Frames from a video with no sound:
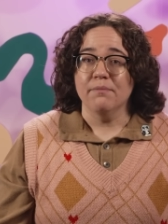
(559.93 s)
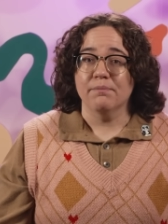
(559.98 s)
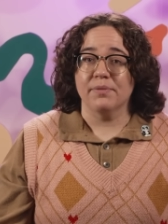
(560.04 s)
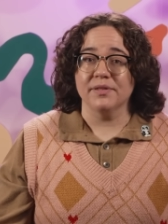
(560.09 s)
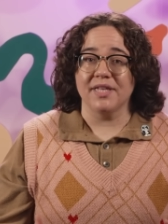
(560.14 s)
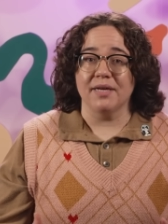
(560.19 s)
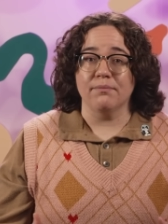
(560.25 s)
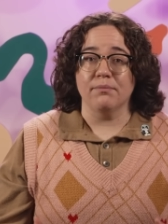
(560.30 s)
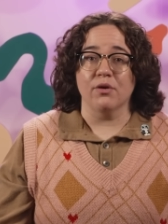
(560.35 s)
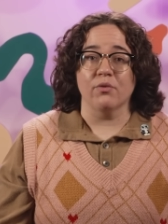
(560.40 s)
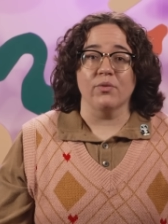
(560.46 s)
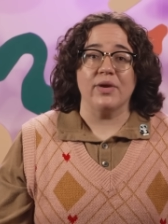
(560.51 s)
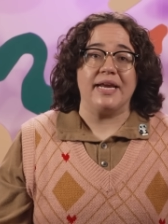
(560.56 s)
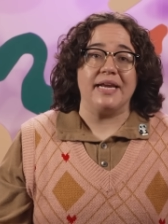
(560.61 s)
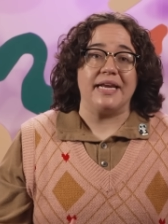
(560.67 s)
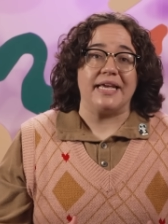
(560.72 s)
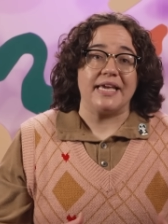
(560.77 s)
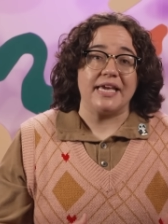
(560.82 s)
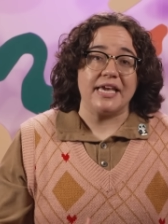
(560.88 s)
but that
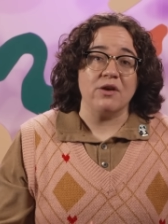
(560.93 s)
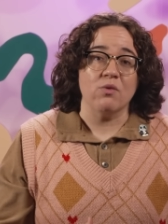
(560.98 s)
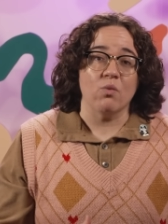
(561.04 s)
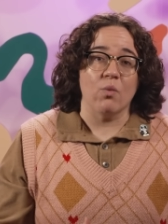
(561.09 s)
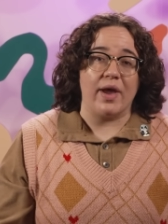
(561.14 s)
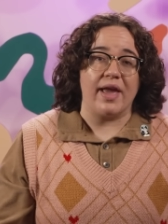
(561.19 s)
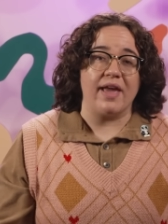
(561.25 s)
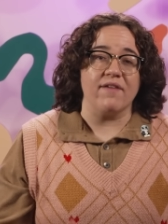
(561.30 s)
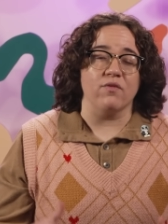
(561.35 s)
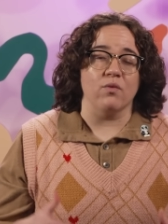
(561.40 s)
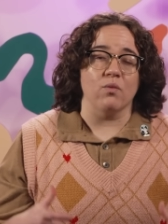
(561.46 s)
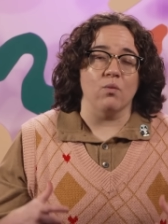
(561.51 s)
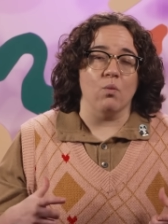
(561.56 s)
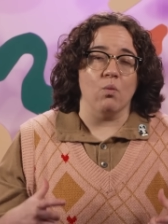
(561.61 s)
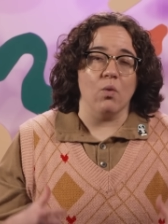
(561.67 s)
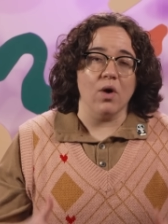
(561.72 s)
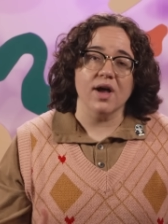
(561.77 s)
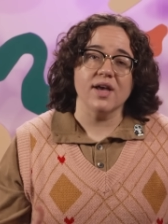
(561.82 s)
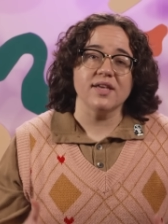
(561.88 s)
marine heat wave
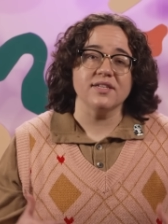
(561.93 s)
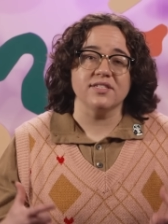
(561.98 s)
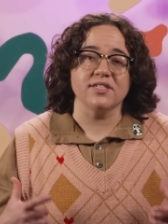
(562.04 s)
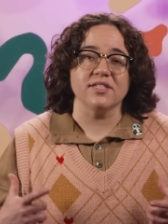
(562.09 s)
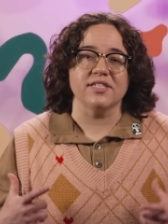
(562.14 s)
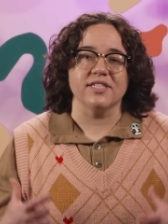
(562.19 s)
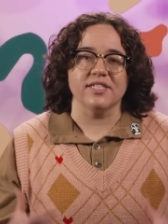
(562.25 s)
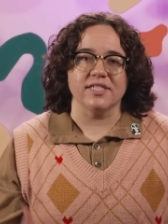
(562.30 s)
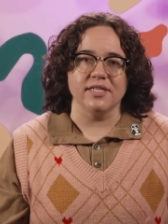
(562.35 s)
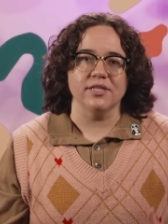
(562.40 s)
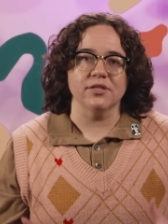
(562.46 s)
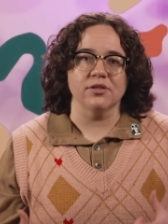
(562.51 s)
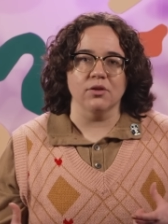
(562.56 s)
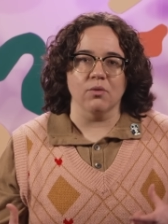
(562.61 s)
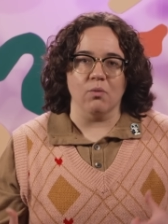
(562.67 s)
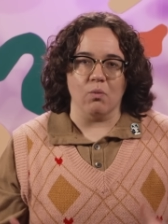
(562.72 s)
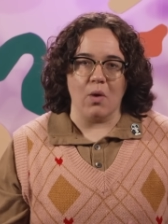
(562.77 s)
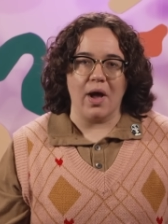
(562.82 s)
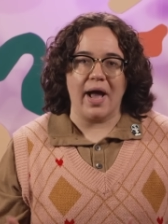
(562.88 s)
was
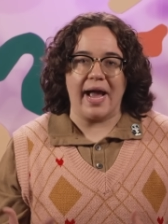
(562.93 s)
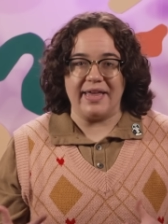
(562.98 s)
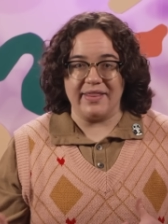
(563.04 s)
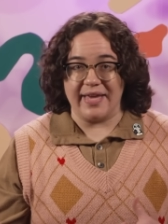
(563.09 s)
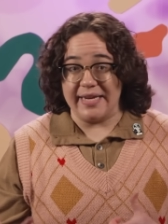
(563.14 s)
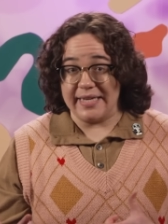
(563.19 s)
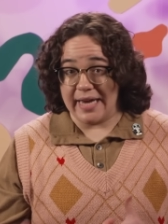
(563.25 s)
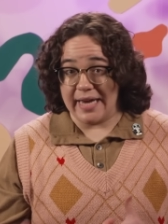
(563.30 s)
still why they